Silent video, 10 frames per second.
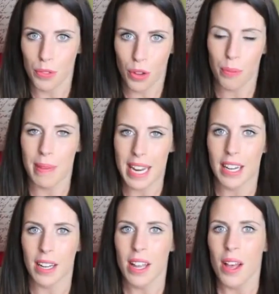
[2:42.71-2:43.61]
of not
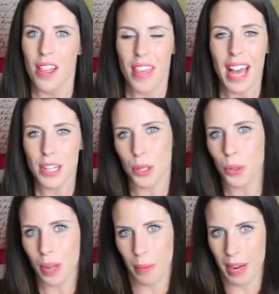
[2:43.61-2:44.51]
being that
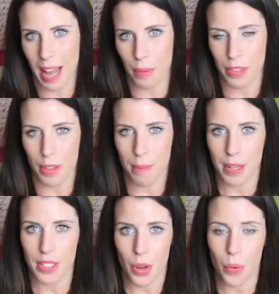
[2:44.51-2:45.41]
tall when I went out with them
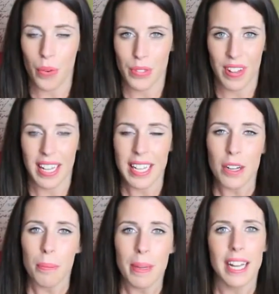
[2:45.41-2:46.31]
because I always felt a
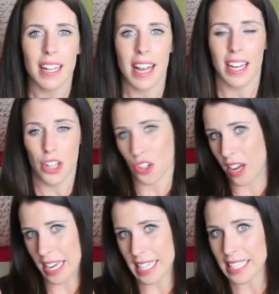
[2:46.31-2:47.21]
little bit like a
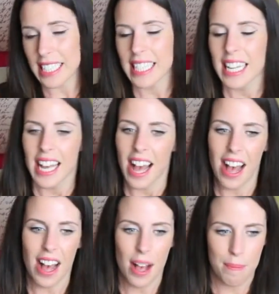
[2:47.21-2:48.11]
giant.
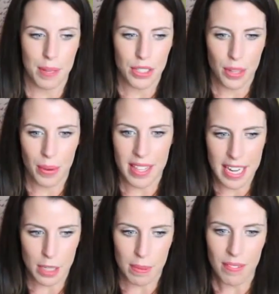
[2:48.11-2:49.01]
So I
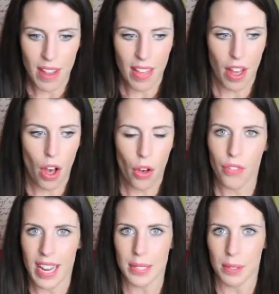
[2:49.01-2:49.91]
think, to be fair, that whole
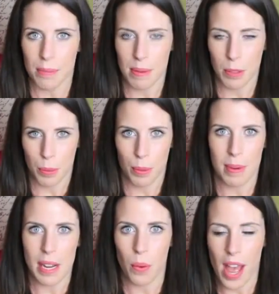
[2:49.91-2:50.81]
phase of me was
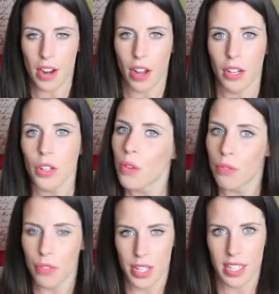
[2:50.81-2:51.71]
probably quite an
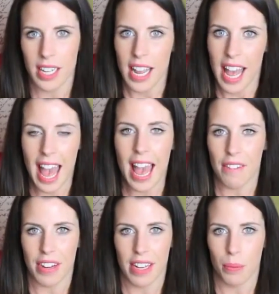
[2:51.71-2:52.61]
unconfident
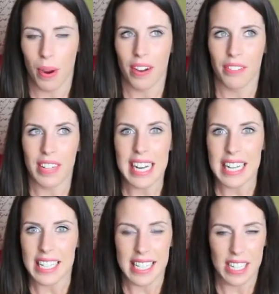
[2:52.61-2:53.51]
area where I
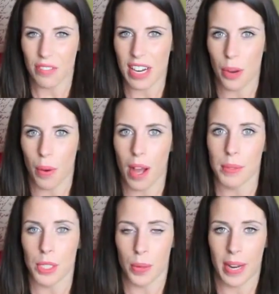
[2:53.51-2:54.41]
really didn't know what I
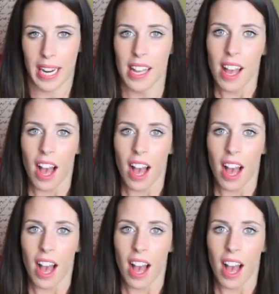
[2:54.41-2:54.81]
was doing.